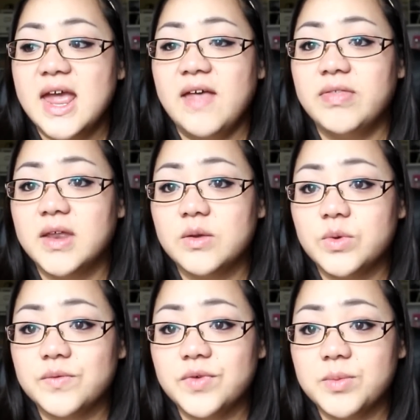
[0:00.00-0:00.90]
And then it
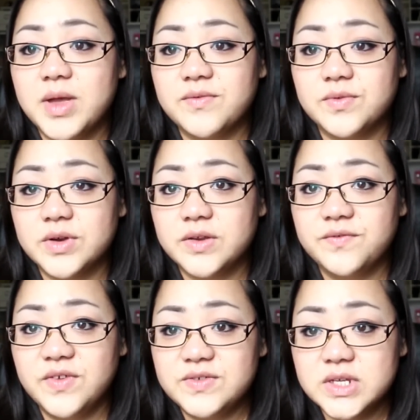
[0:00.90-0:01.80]
went from every
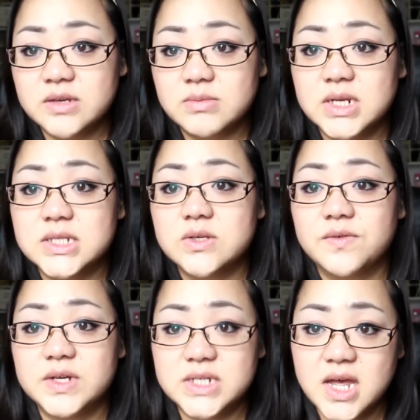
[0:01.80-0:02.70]
15 minutes to
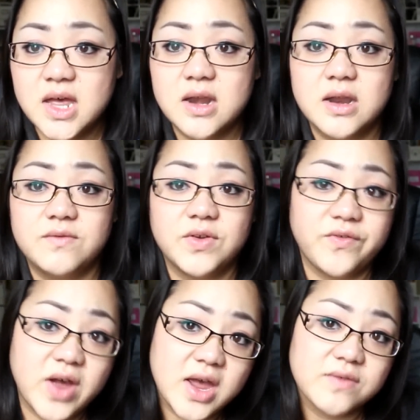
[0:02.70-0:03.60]
every 10, every
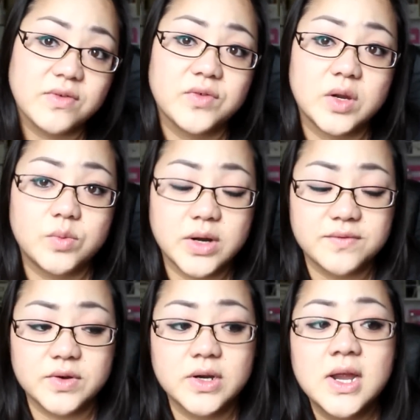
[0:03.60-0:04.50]
5, every
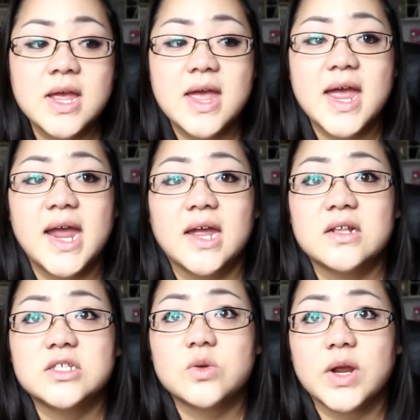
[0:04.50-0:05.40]
whatever.
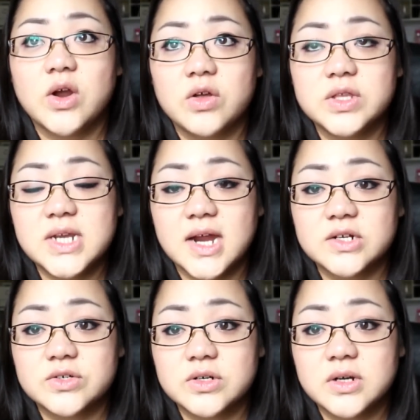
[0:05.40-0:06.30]
And so I called the
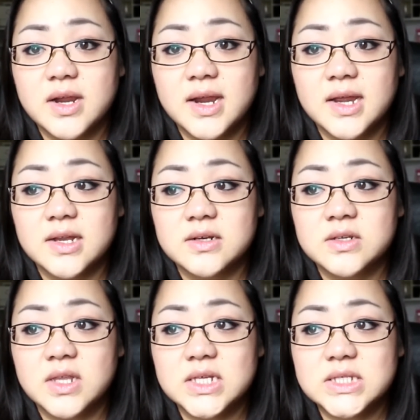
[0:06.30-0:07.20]
doctor,
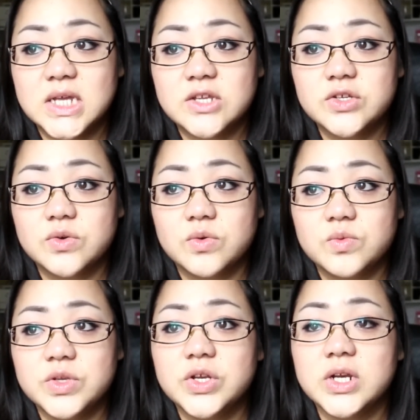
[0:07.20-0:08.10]
and they said, you know,
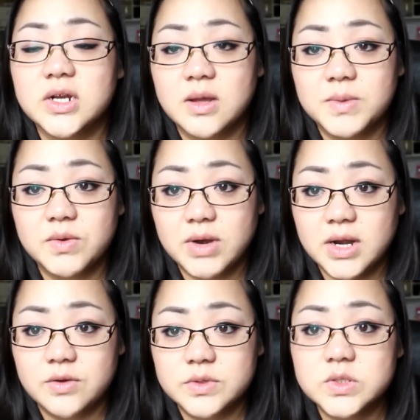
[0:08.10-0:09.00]
you need to come in right
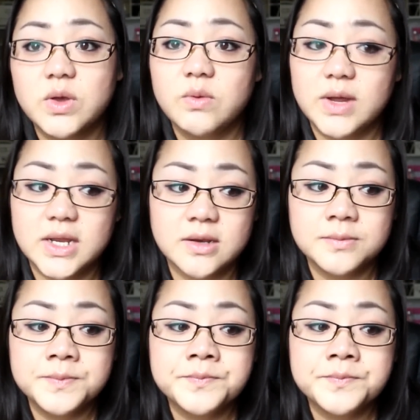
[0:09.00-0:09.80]
now. So I went in.